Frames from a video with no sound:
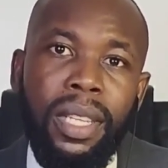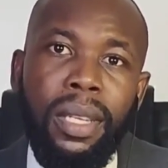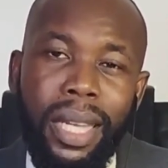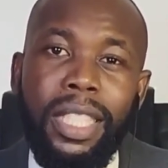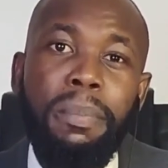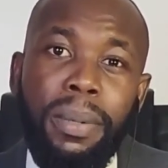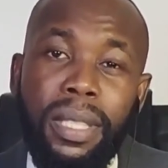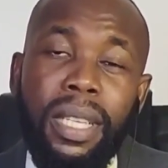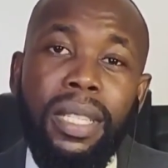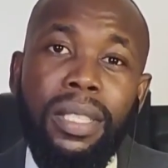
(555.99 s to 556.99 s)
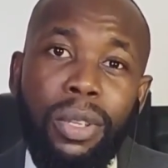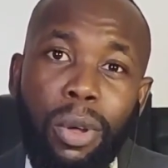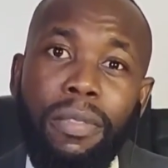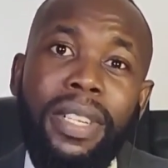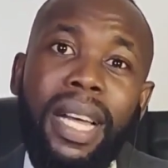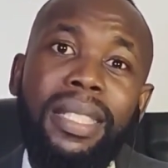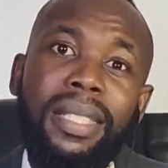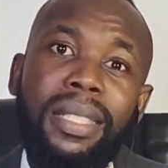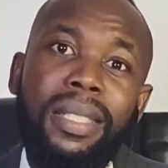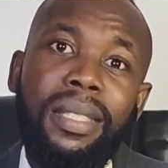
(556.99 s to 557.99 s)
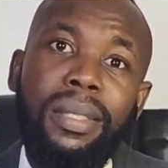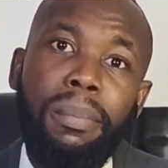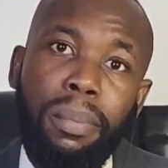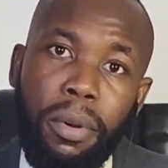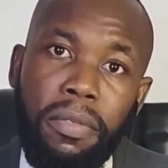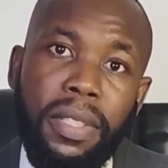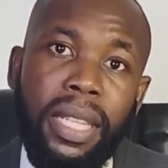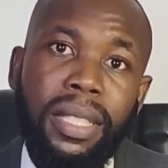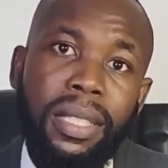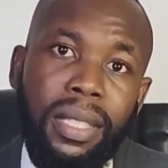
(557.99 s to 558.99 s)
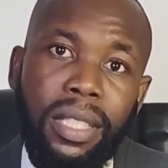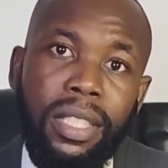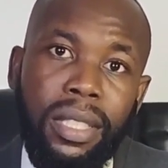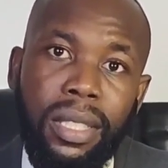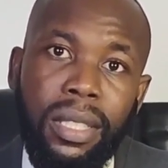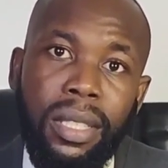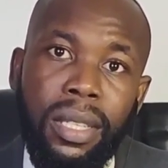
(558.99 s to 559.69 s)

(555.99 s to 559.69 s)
30% of that profit. That is the CGT.